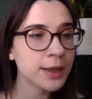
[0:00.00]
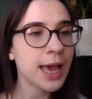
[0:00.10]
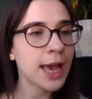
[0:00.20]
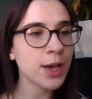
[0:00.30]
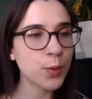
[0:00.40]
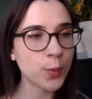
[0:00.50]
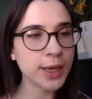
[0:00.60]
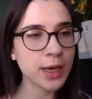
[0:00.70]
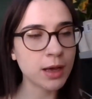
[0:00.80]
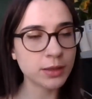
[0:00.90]

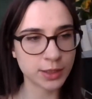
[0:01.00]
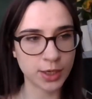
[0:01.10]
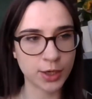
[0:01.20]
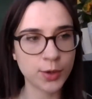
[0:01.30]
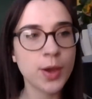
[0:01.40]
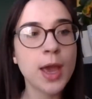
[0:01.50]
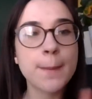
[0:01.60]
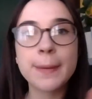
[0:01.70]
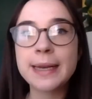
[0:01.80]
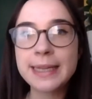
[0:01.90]
Aguinaldo,
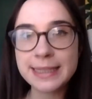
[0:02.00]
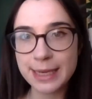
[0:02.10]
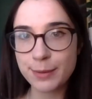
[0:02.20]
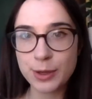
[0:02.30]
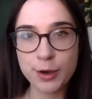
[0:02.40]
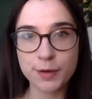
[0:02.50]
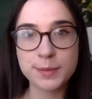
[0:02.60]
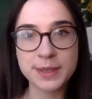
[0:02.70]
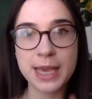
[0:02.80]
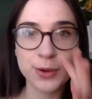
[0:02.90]
please let me know if
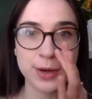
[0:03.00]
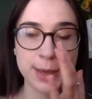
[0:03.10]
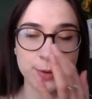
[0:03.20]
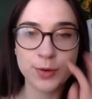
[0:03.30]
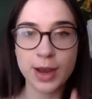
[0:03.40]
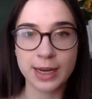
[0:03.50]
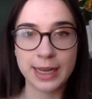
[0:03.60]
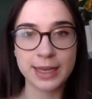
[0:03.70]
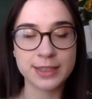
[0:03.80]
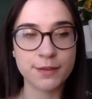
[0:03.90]
I'm saying your name
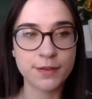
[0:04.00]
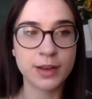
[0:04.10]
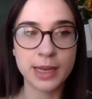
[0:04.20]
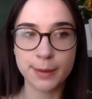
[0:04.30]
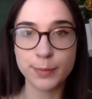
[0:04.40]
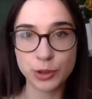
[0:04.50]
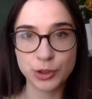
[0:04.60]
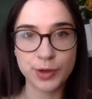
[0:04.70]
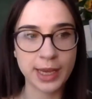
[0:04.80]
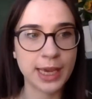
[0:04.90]
correctly, because I feel like I'm
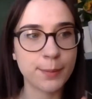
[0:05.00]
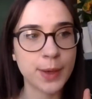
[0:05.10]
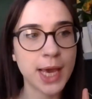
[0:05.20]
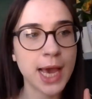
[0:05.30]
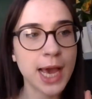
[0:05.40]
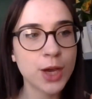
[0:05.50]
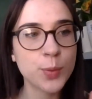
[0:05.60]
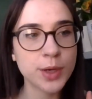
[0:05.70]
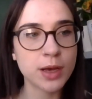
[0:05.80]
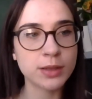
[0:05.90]
butchering it. But
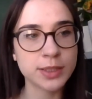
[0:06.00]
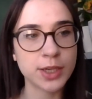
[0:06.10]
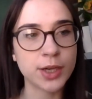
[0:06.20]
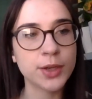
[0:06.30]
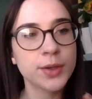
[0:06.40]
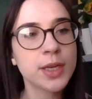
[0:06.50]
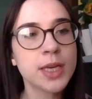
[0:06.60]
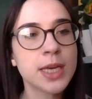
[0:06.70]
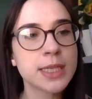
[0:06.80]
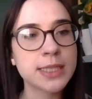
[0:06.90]
Aguinaldo
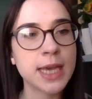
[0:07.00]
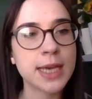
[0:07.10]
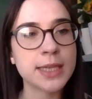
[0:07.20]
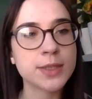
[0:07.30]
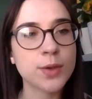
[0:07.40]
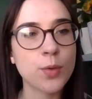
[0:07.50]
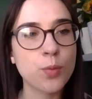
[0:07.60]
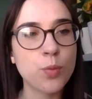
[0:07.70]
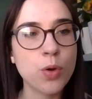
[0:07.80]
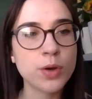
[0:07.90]
says,
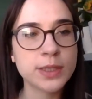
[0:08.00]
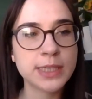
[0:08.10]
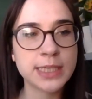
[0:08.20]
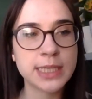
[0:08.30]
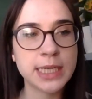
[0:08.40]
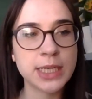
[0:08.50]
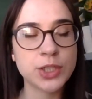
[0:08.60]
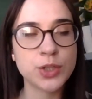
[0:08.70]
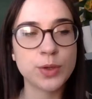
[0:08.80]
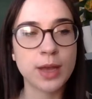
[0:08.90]
what city
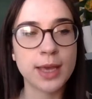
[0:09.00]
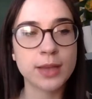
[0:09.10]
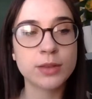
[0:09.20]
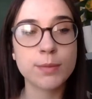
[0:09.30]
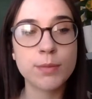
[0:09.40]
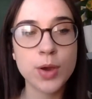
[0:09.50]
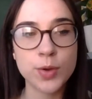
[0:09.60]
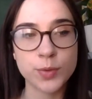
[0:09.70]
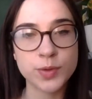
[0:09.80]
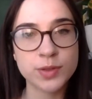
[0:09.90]
do you like the
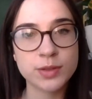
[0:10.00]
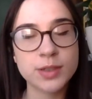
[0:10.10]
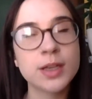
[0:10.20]
most?